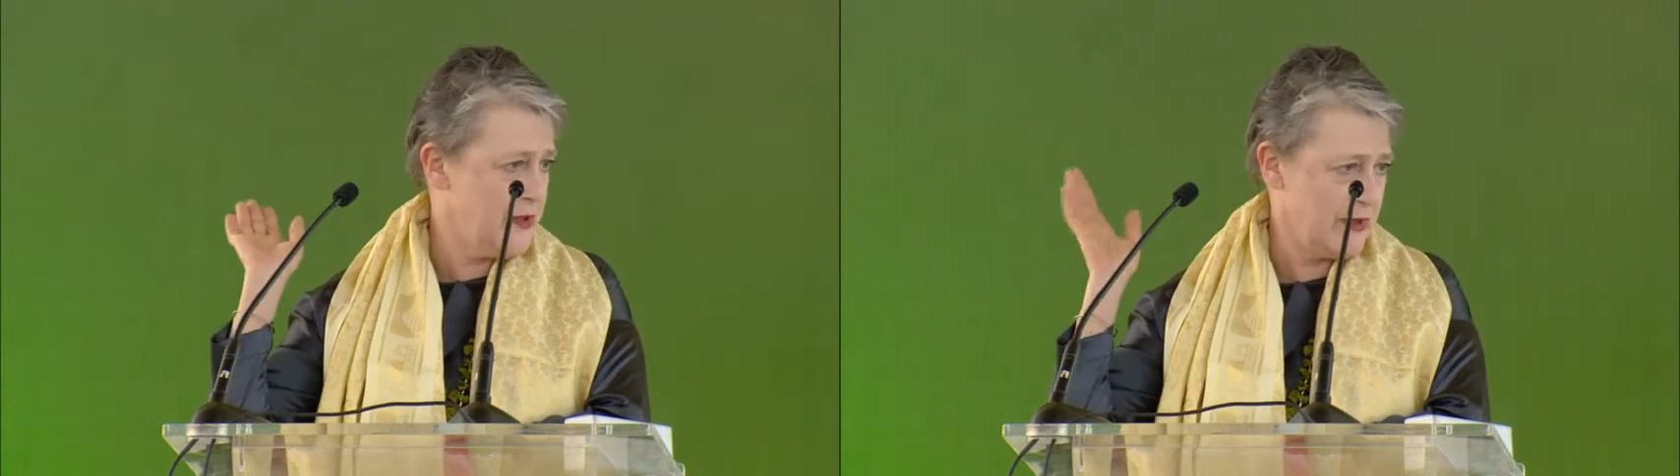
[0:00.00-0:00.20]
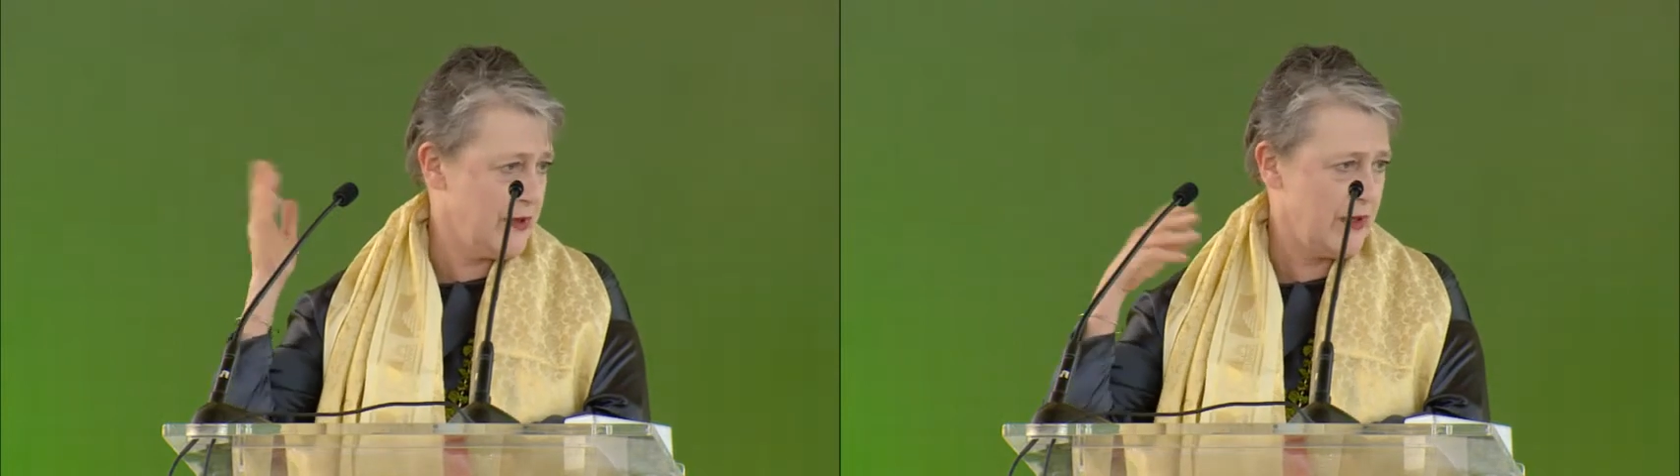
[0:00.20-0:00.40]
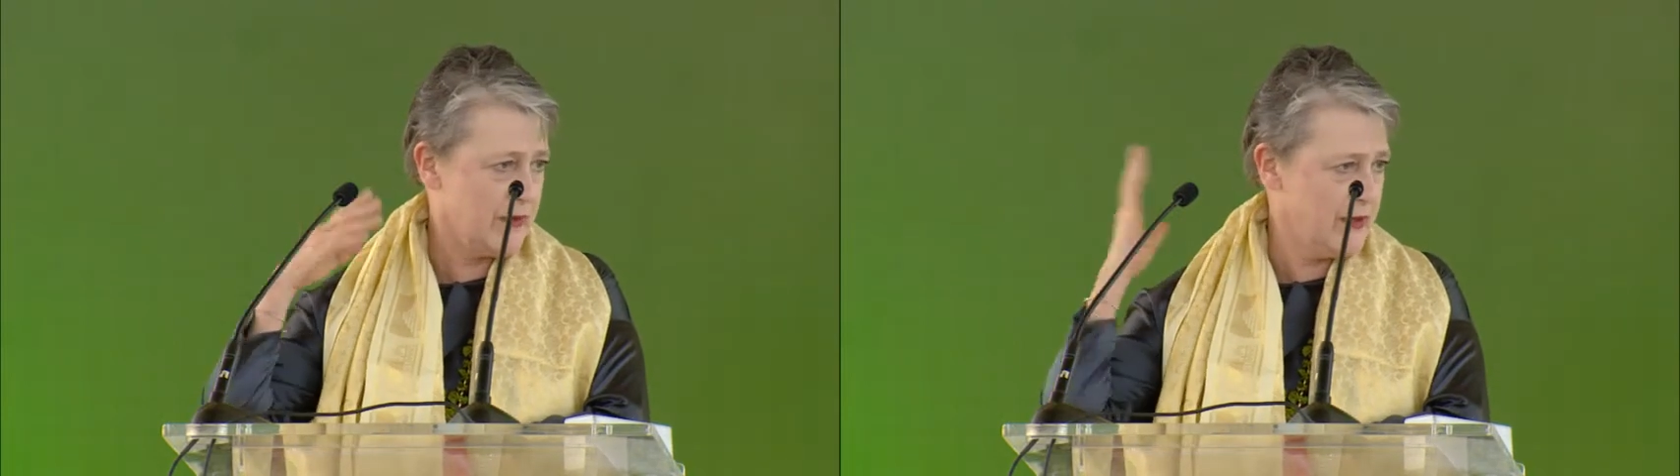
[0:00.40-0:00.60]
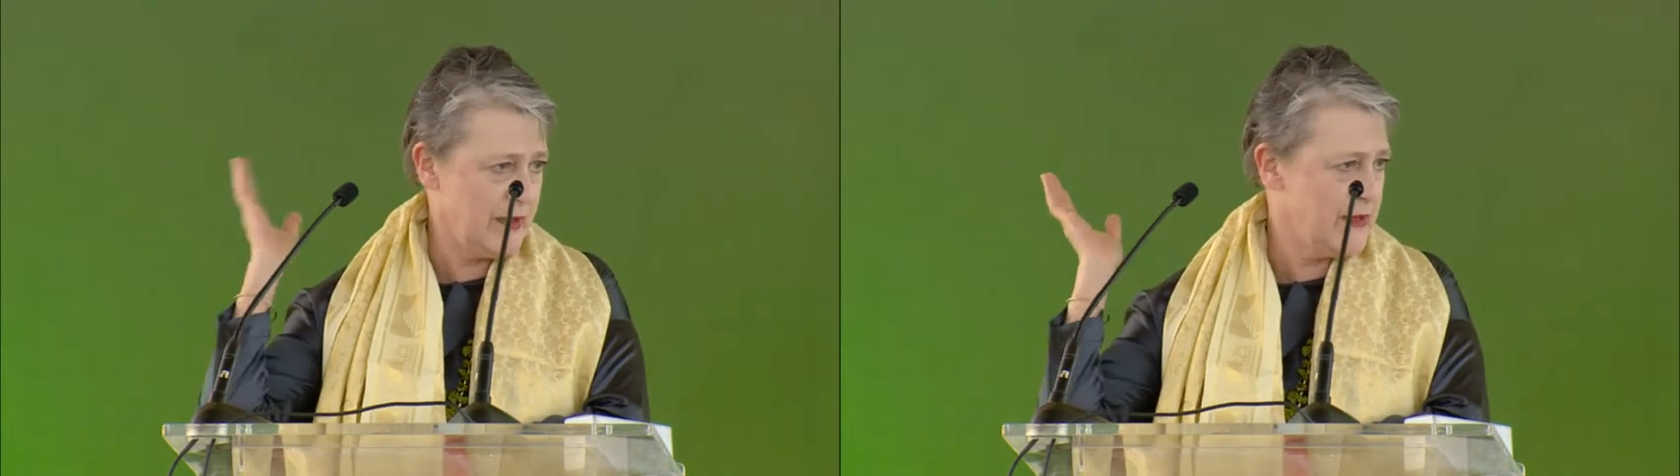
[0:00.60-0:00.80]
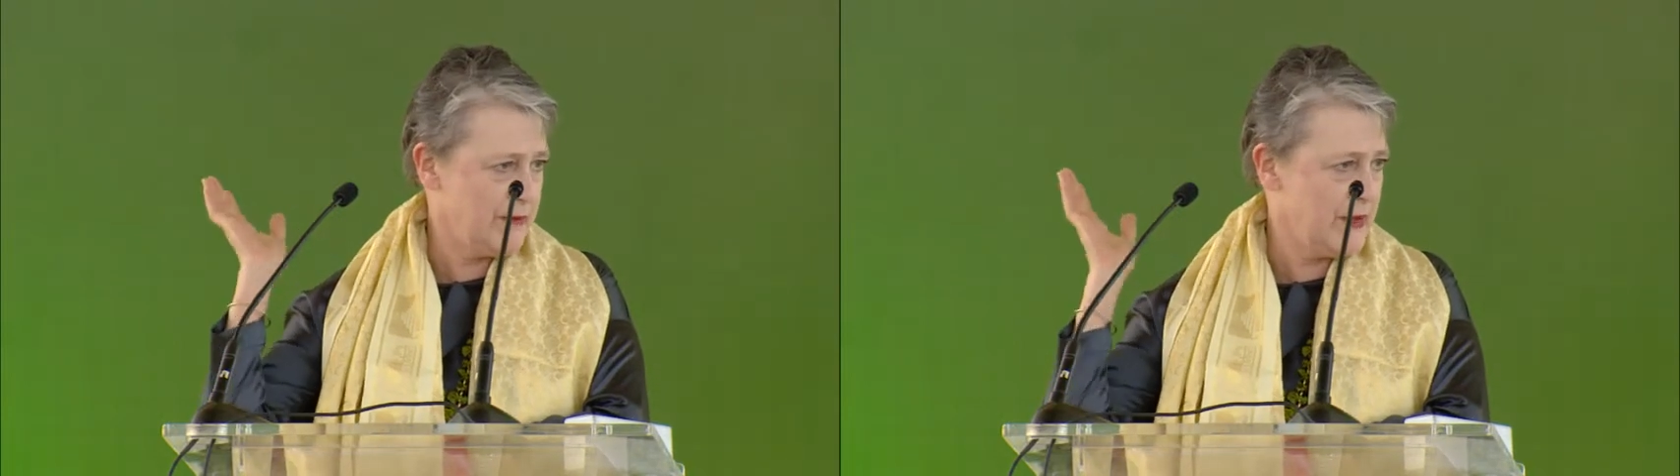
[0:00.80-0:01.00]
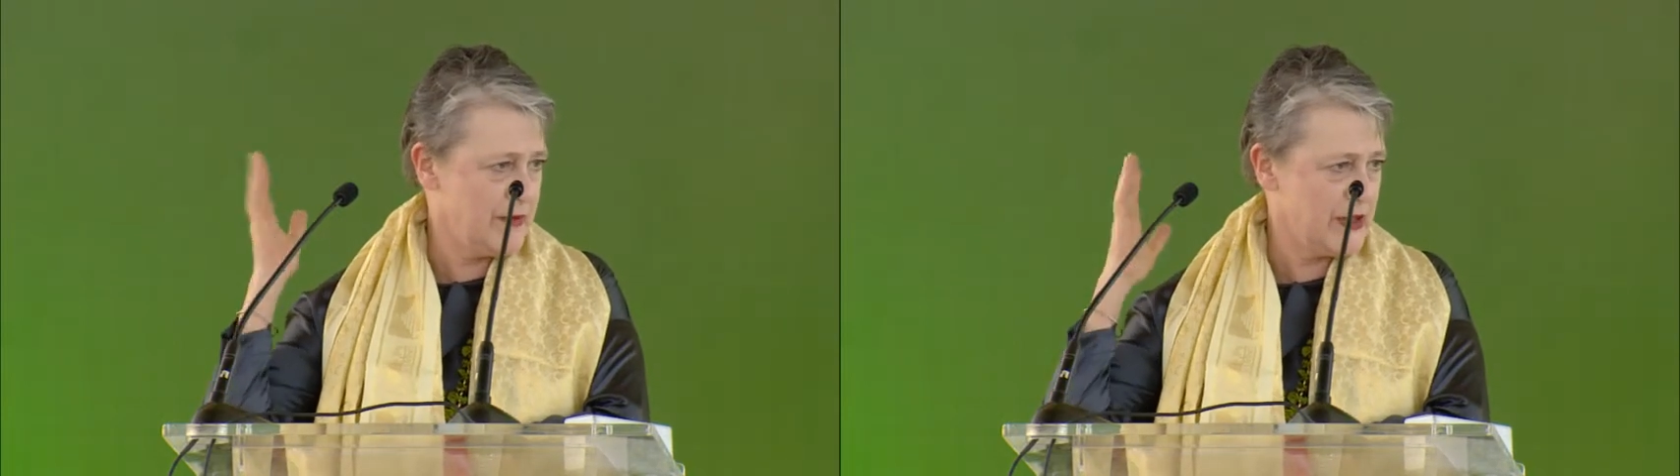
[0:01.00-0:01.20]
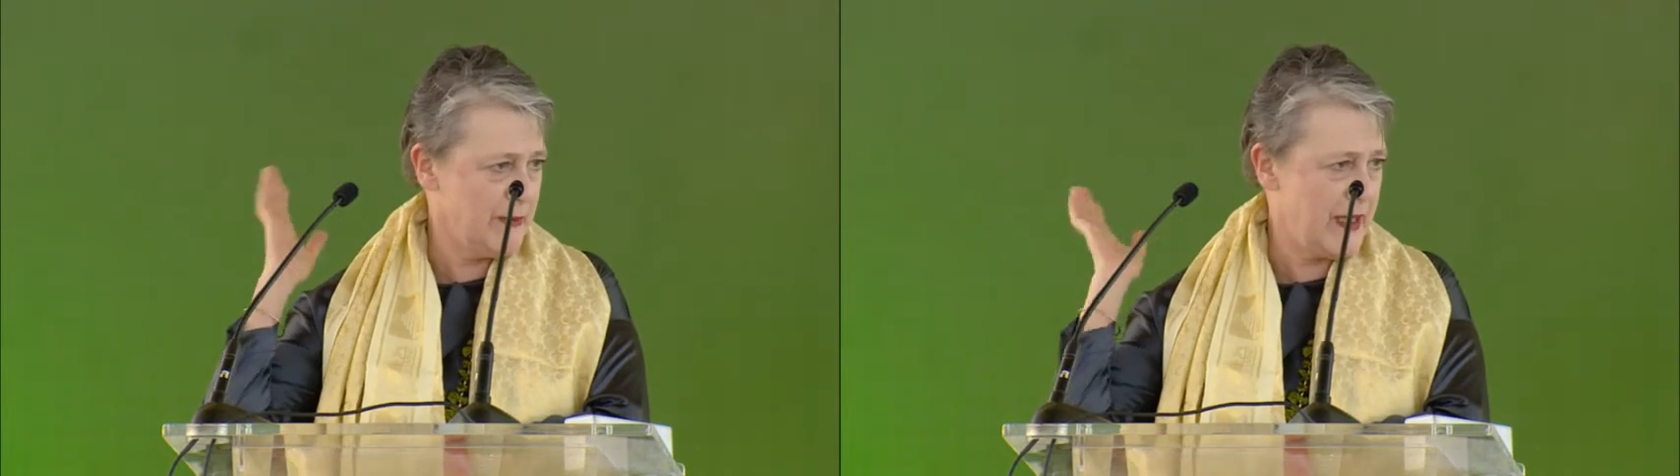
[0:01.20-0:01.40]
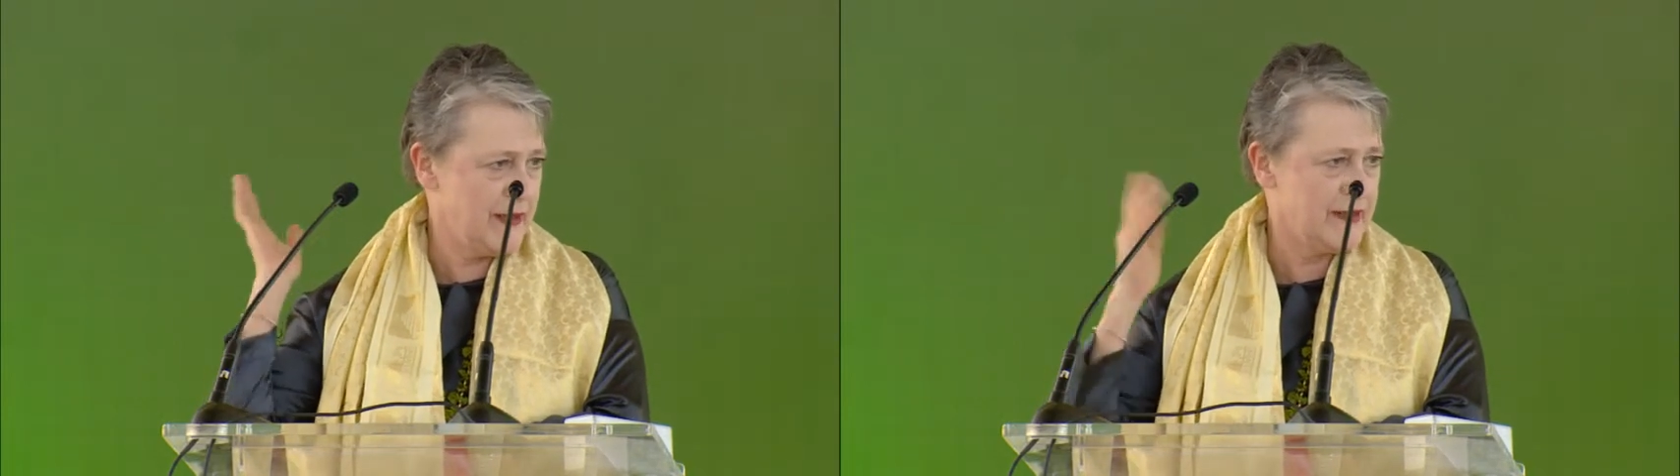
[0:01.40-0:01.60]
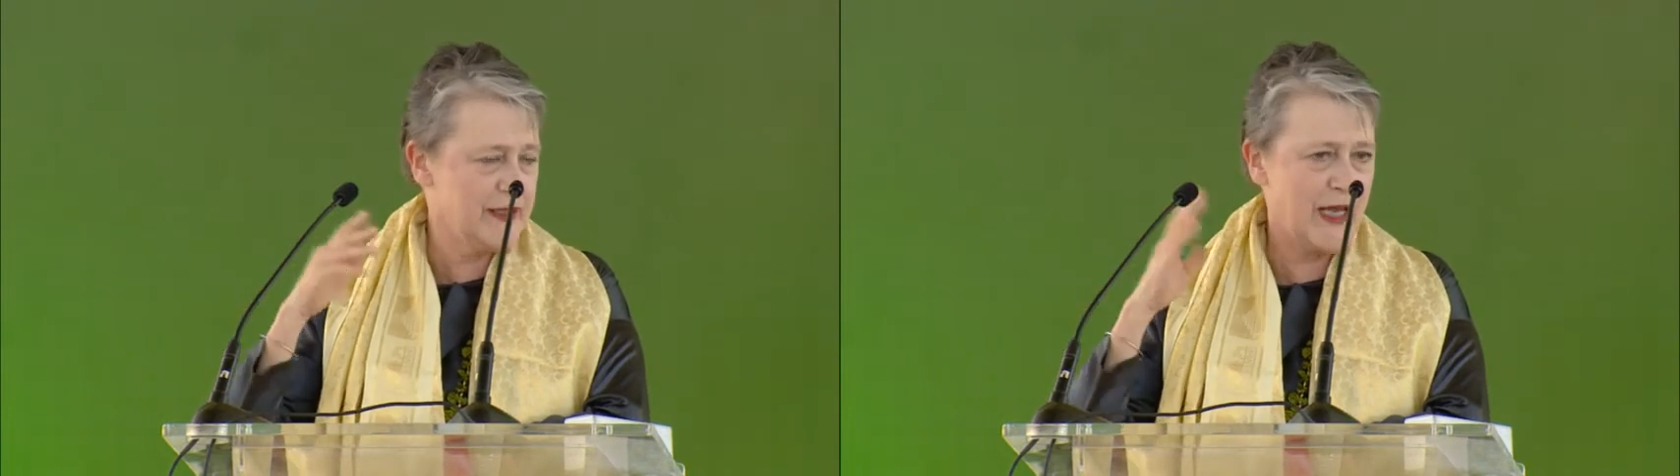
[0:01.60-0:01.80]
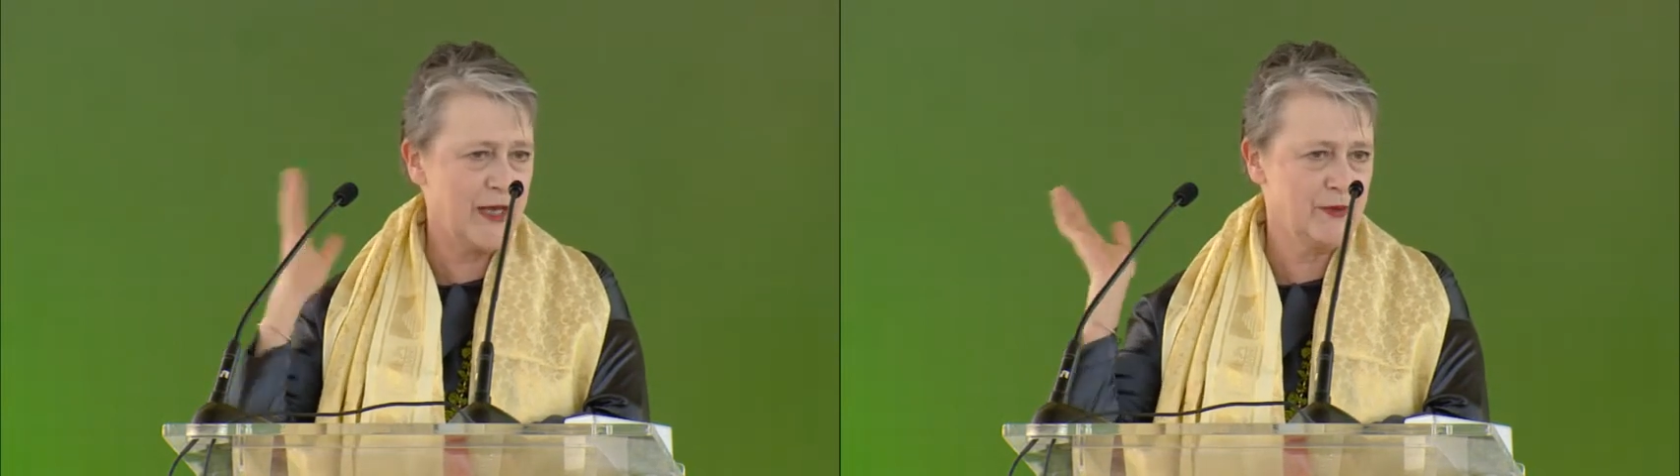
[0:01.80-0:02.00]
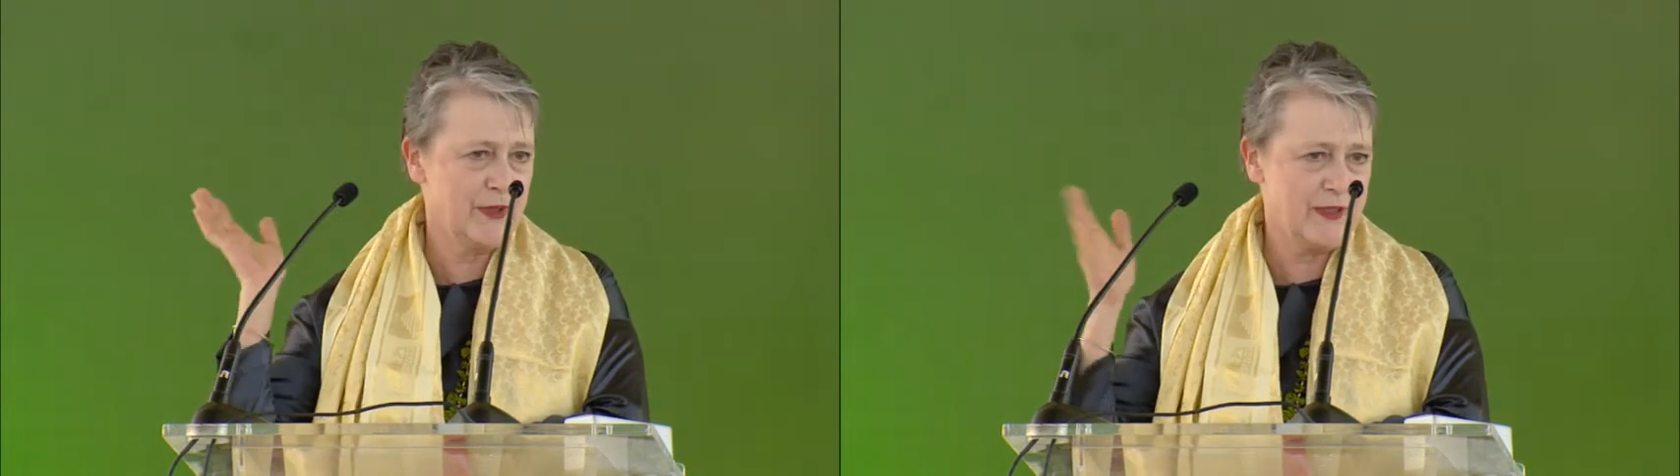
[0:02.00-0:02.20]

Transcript: she made it sound